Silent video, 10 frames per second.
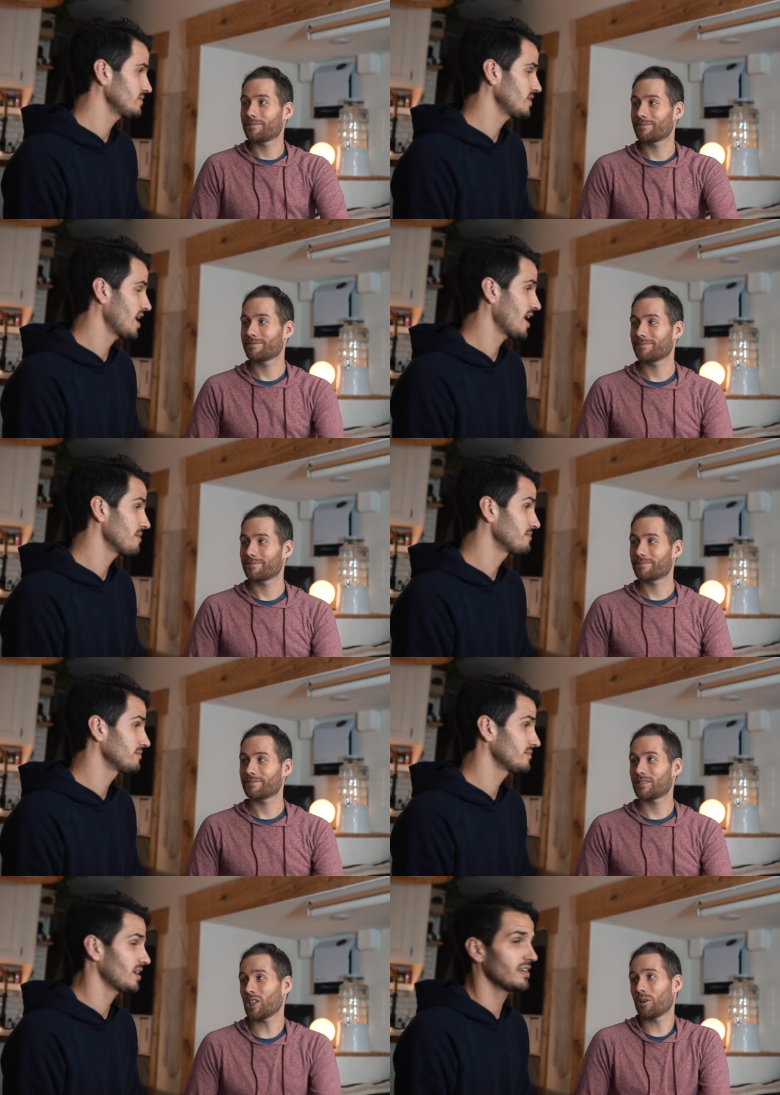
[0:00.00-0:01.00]
Speaker 1: Yeah.
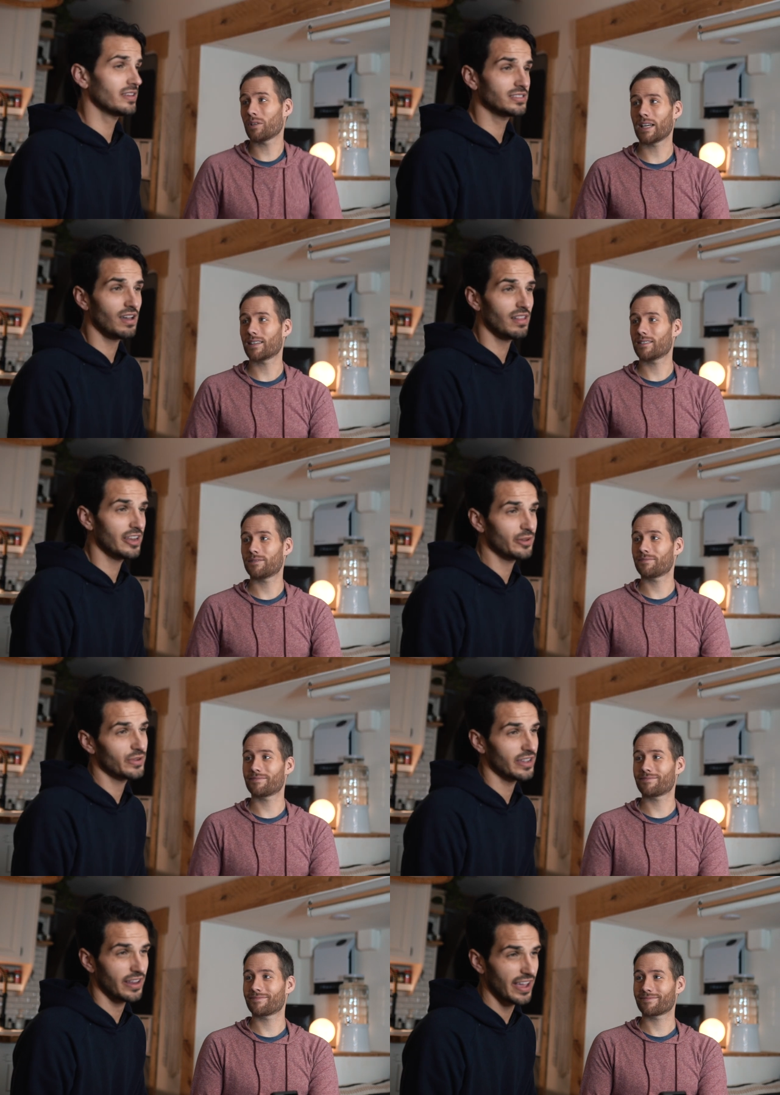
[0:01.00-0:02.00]
Speaker 2: So and that's like, all
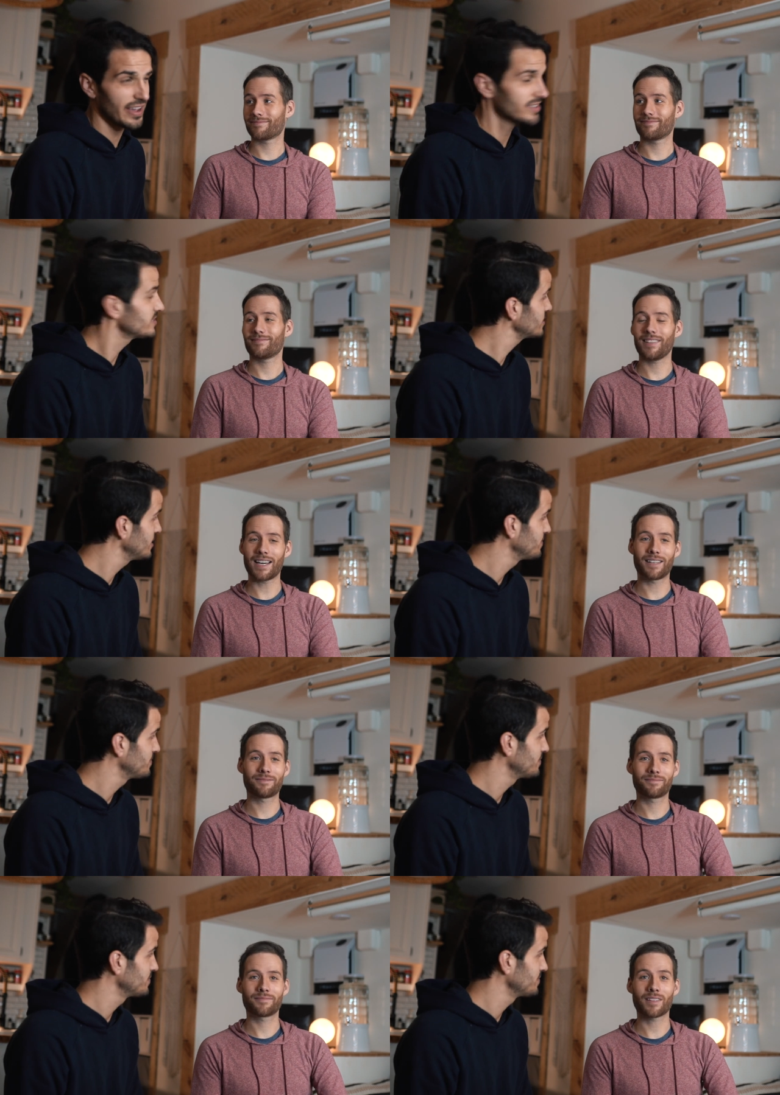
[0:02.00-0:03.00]
anyone can ask. Yeah.
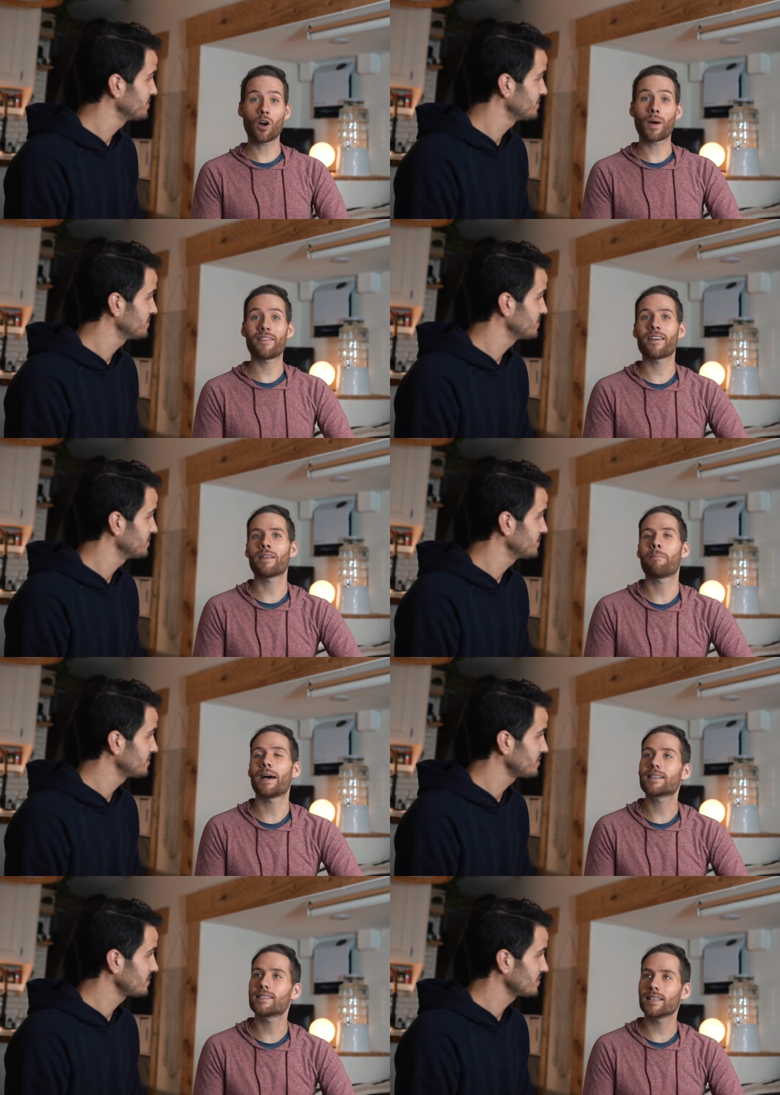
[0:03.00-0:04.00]
Speaker 1: Oh, and then the
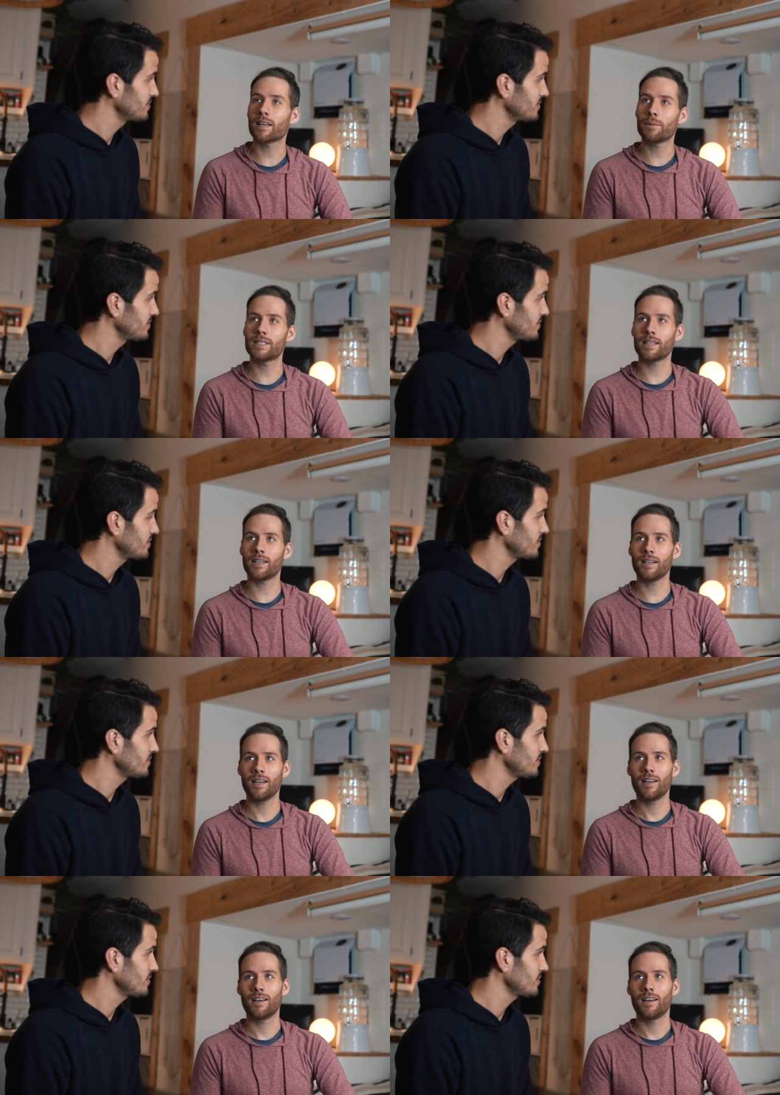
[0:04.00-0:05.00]
best thing that we did
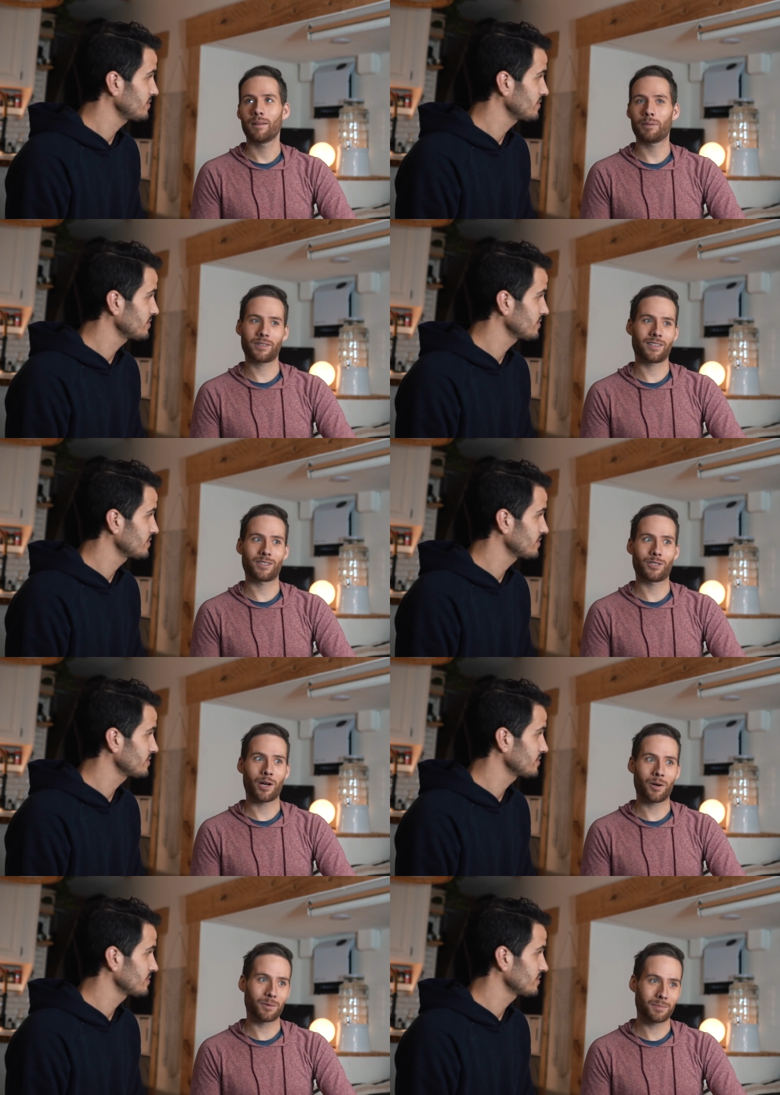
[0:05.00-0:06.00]
building the
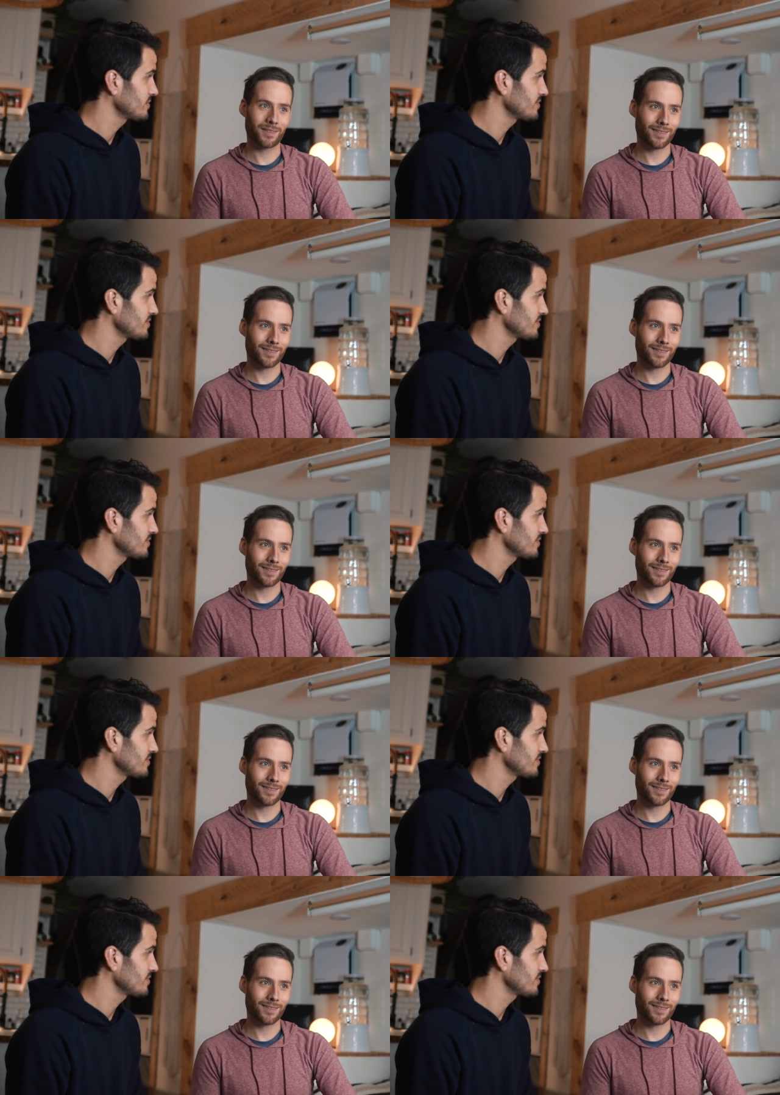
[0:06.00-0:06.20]
dome.